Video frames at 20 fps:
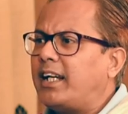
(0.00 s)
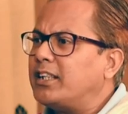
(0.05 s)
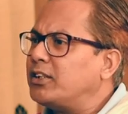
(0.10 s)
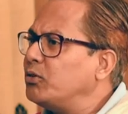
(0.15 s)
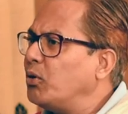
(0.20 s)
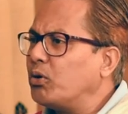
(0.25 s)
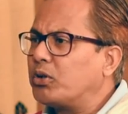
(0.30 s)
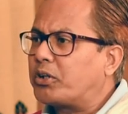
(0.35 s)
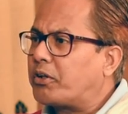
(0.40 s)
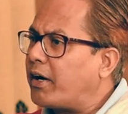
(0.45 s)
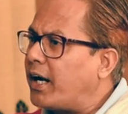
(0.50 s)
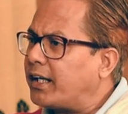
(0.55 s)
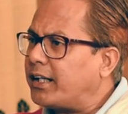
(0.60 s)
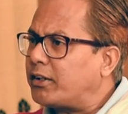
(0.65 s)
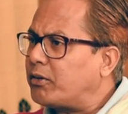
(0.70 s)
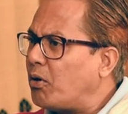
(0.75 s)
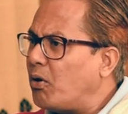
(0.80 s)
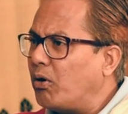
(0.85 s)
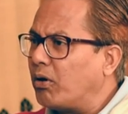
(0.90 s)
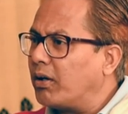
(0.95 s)
there is no threat
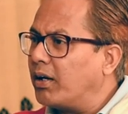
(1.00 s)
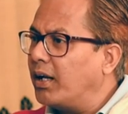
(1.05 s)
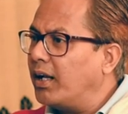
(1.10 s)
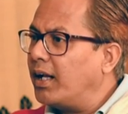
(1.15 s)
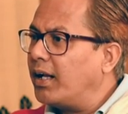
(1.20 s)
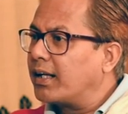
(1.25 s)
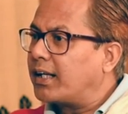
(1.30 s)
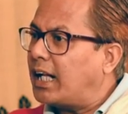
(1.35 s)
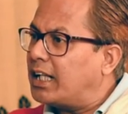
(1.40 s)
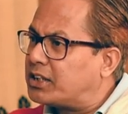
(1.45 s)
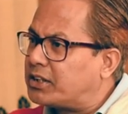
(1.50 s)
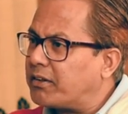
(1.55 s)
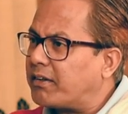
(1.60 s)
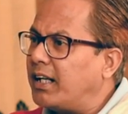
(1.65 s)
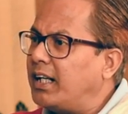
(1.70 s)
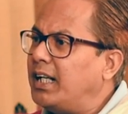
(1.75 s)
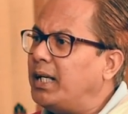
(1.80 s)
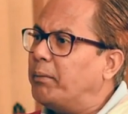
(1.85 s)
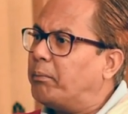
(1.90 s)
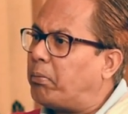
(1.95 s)
at all.
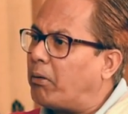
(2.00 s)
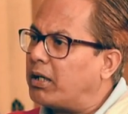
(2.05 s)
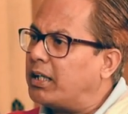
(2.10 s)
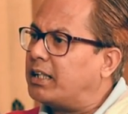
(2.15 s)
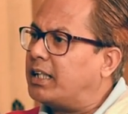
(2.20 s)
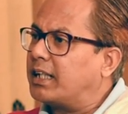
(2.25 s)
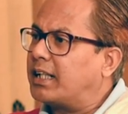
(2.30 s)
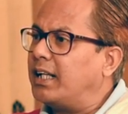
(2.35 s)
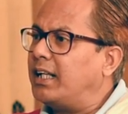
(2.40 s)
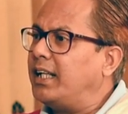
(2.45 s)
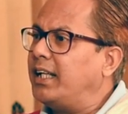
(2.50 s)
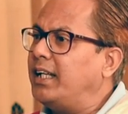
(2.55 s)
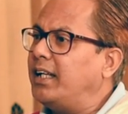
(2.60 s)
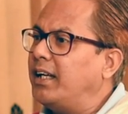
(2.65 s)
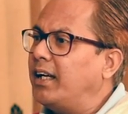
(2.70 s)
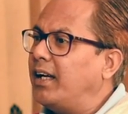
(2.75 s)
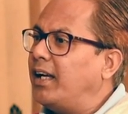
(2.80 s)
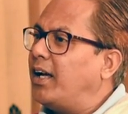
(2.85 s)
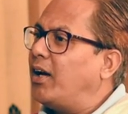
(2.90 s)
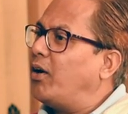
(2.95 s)
Culturally, politically,